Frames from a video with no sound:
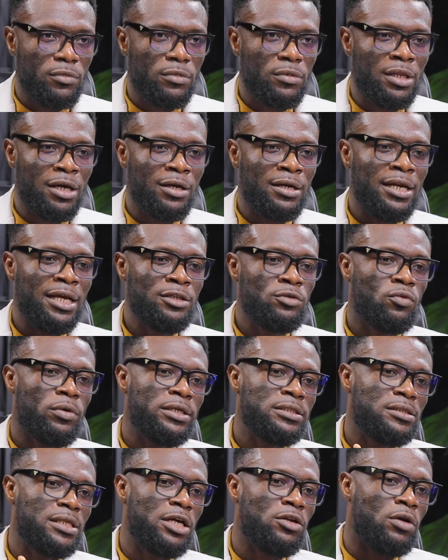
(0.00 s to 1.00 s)
the next
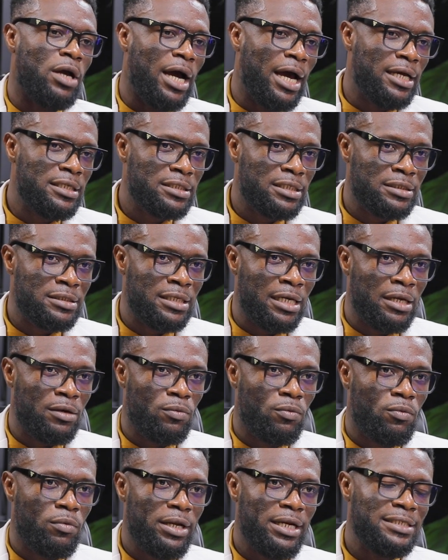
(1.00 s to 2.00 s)
question that you ask is that,
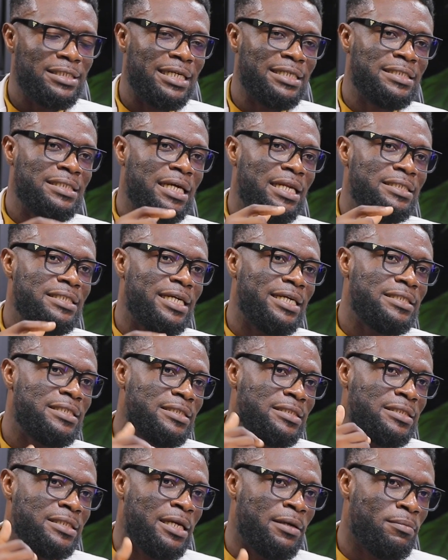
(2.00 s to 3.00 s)
what is the intelligence
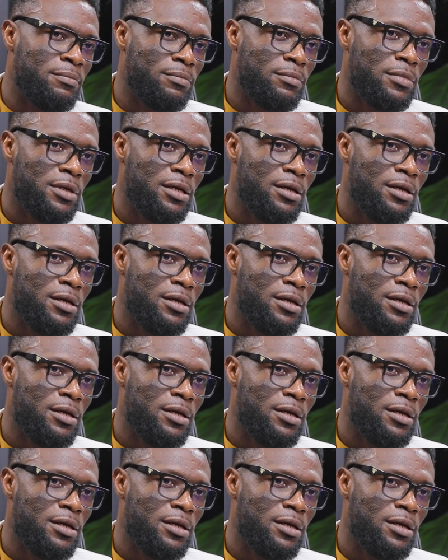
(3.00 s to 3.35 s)
system